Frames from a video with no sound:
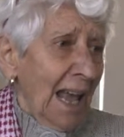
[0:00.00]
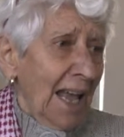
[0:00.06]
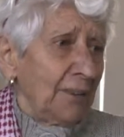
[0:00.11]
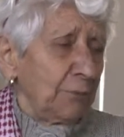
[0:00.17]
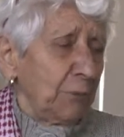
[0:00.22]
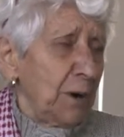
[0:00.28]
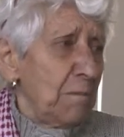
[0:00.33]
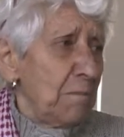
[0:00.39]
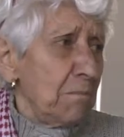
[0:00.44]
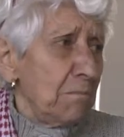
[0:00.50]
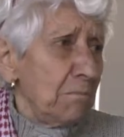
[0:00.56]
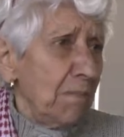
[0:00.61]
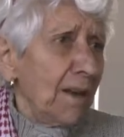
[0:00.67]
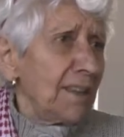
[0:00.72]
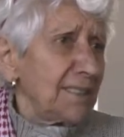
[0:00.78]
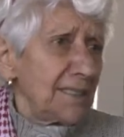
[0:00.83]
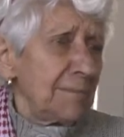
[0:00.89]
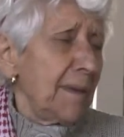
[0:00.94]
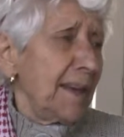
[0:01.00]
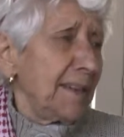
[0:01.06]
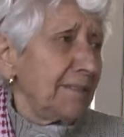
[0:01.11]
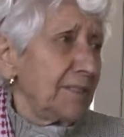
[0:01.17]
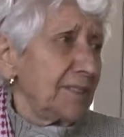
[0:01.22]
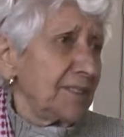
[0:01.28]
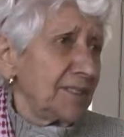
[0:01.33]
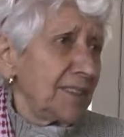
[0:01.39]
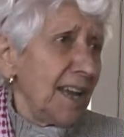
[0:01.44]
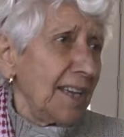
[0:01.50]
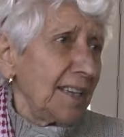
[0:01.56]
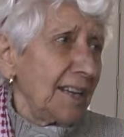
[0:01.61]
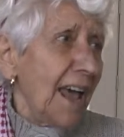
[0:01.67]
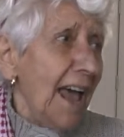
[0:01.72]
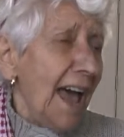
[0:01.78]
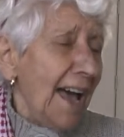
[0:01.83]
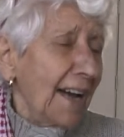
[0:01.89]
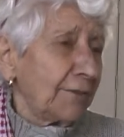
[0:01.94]
And we must make the state
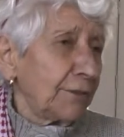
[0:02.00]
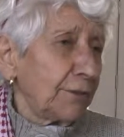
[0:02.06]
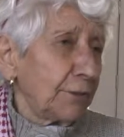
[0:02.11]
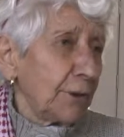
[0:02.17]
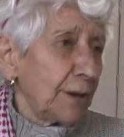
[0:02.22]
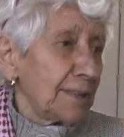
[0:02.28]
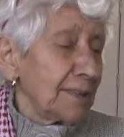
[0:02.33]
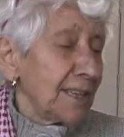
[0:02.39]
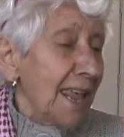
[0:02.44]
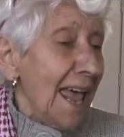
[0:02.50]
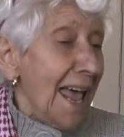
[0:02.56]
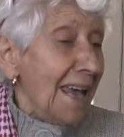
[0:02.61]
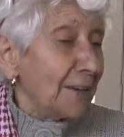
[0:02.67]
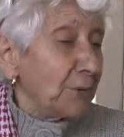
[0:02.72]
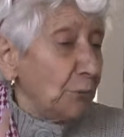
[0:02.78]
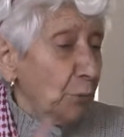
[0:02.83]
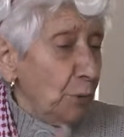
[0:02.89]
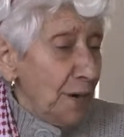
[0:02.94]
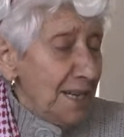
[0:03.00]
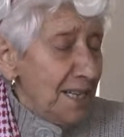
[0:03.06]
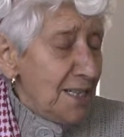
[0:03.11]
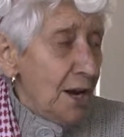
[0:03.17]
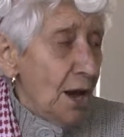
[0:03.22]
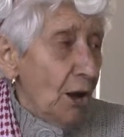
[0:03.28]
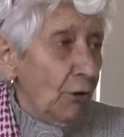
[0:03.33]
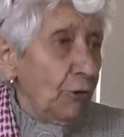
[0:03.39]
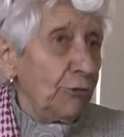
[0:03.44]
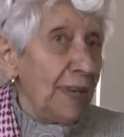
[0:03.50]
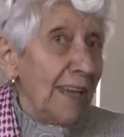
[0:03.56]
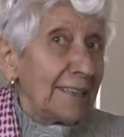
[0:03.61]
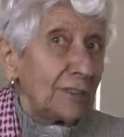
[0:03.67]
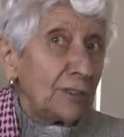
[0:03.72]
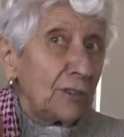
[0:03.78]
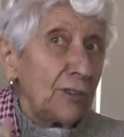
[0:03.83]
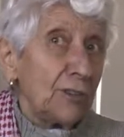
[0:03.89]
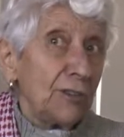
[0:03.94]
act for us, and we know
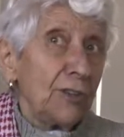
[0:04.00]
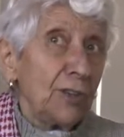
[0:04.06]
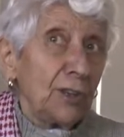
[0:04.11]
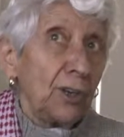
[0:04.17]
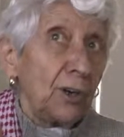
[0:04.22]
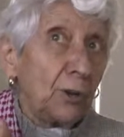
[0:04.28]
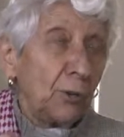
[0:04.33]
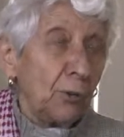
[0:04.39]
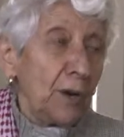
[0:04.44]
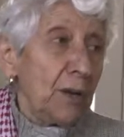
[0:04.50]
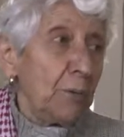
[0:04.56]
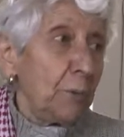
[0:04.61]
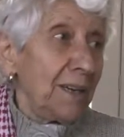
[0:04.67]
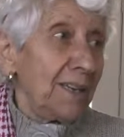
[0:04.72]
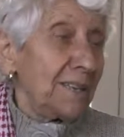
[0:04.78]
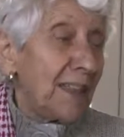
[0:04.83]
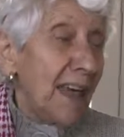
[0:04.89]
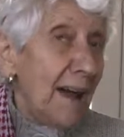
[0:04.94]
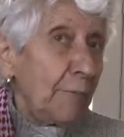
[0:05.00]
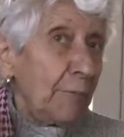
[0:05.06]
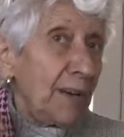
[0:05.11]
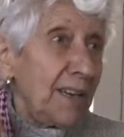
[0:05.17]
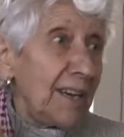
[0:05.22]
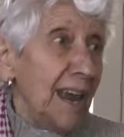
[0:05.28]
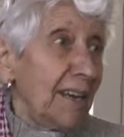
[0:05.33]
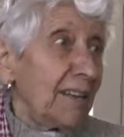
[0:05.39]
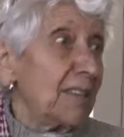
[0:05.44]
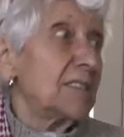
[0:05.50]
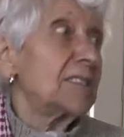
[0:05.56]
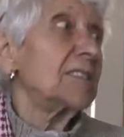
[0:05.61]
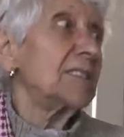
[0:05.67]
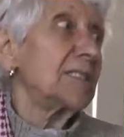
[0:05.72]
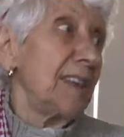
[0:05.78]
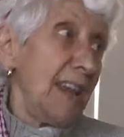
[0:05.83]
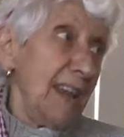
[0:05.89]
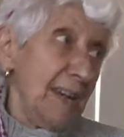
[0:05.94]
that to the degree that we get the
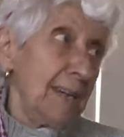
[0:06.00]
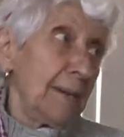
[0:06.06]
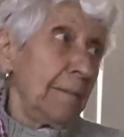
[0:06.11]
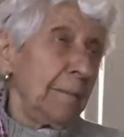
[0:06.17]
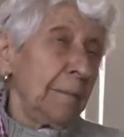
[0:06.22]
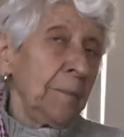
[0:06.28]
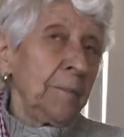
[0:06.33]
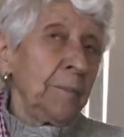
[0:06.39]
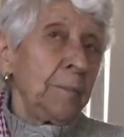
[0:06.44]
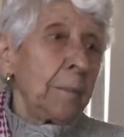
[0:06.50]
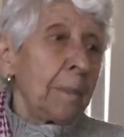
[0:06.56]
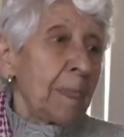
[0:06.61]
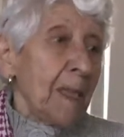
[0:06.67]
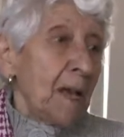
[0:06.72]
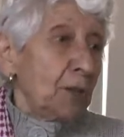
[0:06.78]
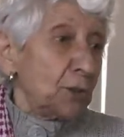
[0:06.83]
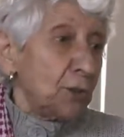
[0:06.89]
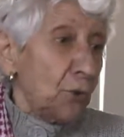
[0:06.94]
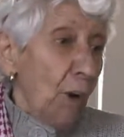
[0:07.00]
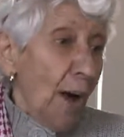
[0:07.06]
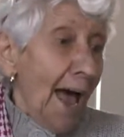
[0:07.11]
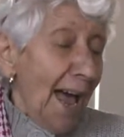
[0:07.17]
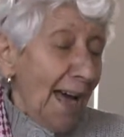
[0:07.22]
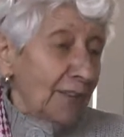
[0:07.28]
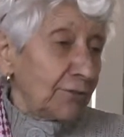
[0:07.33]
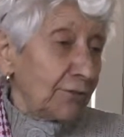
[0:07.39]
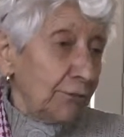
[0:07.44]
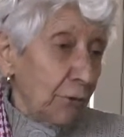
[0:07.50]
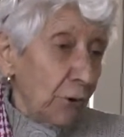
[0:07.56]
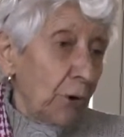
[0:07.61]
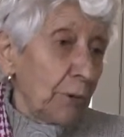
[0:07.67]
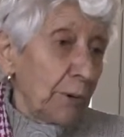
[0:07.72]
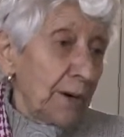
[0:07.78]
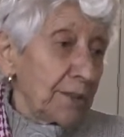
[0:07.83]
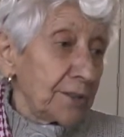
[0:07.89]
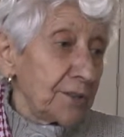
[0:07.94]
state to act
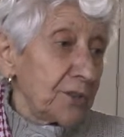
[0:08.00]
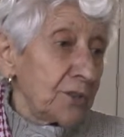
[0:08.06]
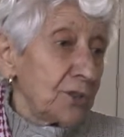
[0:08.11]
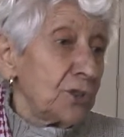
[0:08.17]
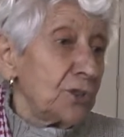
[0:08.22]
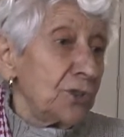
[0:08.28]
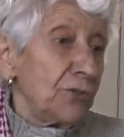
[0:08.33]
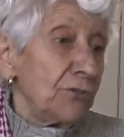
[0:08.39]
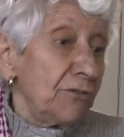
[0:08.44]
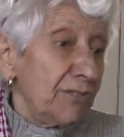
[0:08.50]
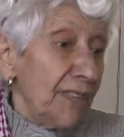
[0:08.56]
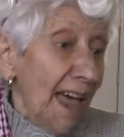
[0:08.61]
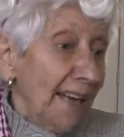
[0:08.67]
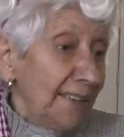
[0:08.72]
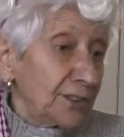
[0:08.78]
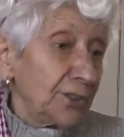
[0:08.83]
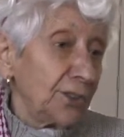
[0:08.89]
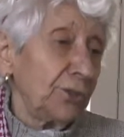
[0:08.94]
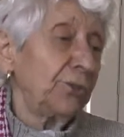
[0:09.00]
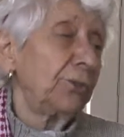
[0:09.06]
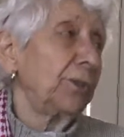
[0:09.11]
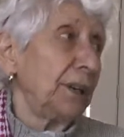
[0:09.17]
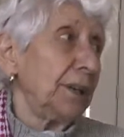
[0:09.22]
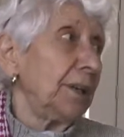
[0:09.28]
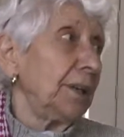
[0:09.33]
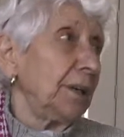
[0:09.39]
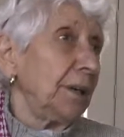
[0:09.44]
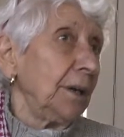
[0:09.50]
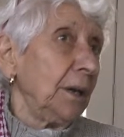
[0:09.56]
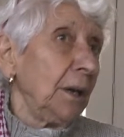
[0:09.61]
for us, to that degree